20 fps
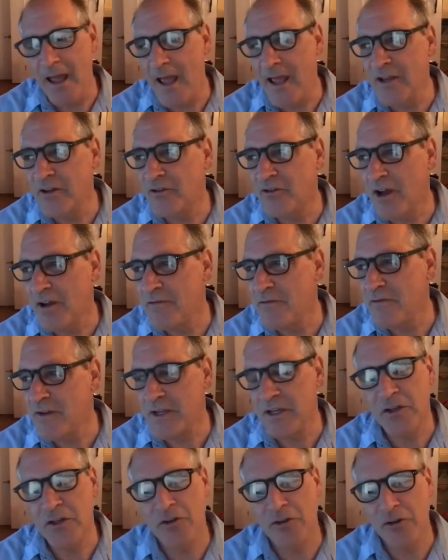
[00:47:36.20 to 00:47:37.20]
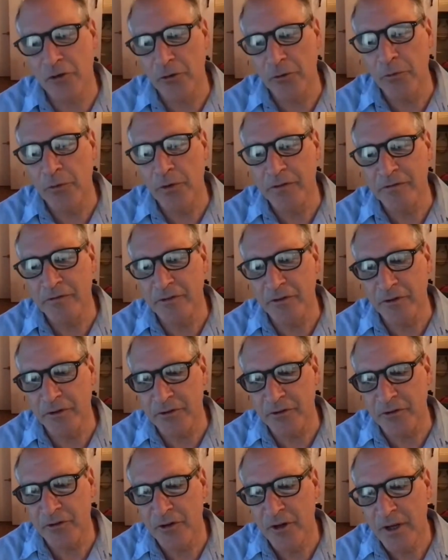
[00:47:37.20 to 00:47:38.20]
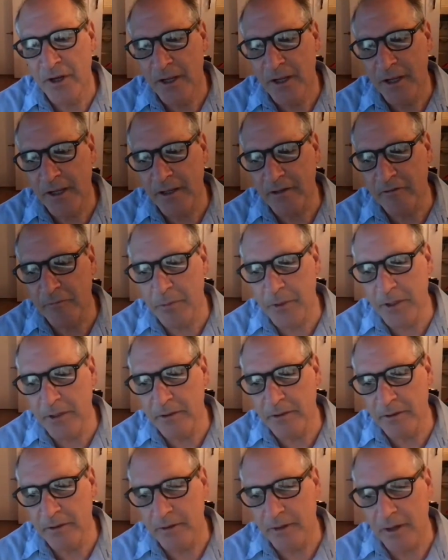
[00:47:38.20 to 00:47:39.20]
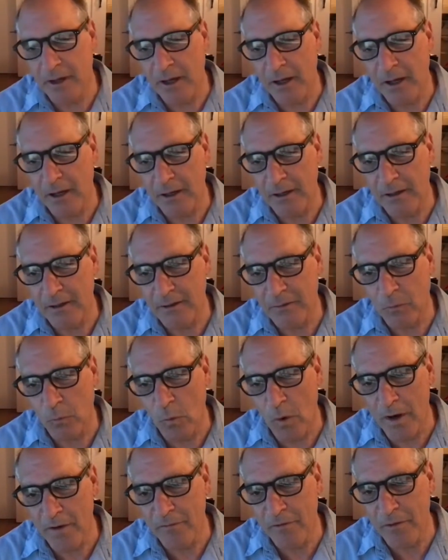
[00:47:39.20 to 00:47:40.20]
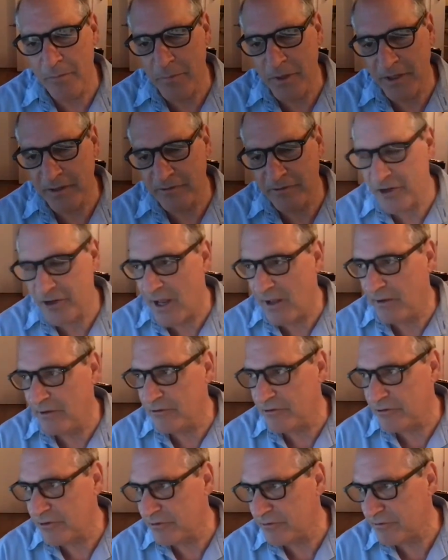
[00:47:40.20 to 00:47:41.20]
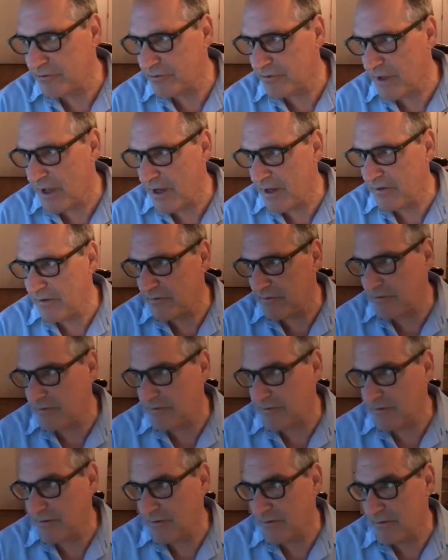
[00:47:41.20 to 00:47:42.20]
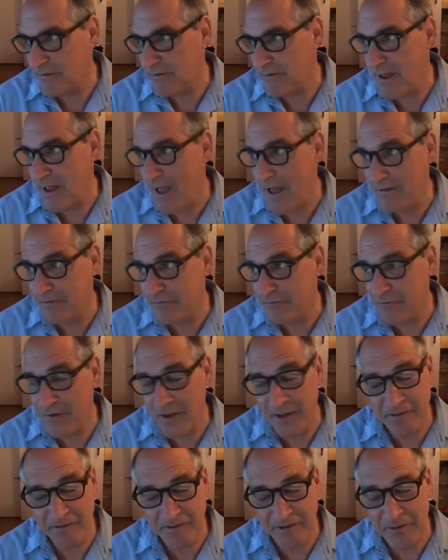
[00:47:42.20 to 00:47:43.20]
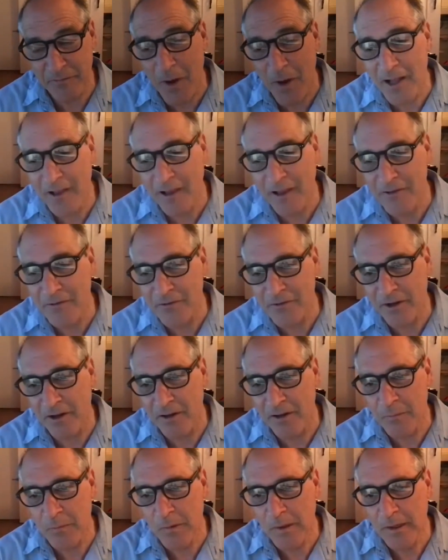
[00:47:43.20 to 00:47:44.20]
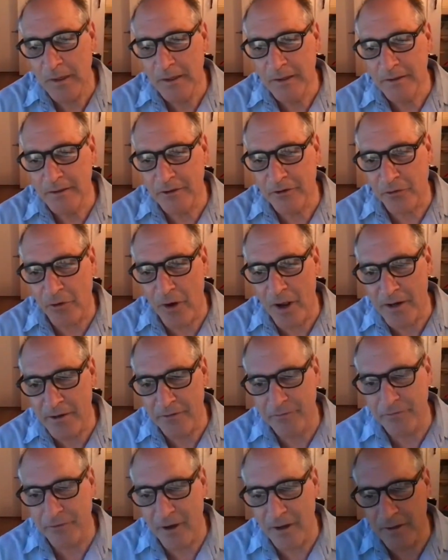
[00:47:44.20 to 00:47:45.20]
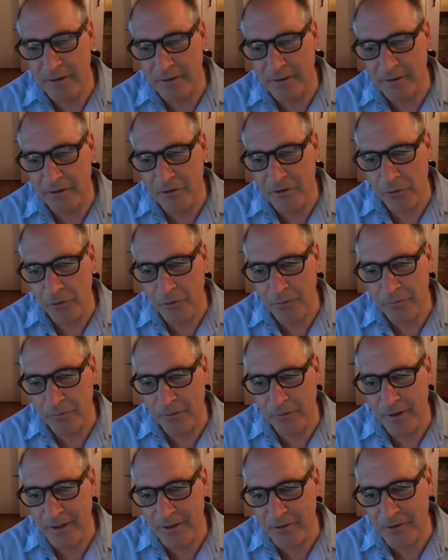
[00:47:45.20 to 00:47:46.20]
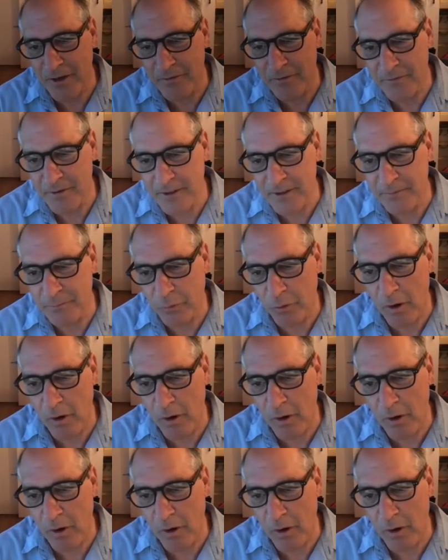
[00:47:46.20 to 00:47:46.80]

HIV cure research? It's been one of the biggest challenges science has faced in my lifetime to try to find a cure for HIV.